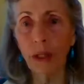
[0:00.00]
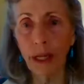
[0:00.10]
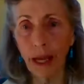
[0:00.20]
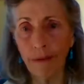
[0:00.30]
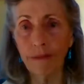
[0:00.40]

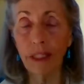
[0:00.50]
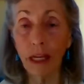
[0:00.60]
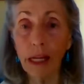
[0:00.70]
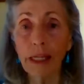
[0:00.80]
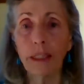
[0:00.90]
we have
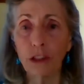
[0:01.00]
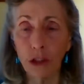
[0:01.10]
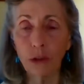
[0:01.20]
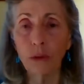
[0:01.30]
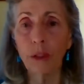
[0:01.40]
done
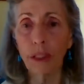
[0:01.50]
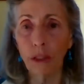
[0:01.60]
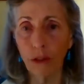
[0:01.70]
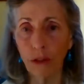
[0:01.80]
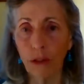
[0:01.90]
to
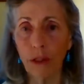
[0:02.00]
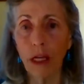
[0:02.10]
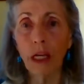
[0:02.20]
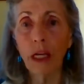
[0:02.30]
the earth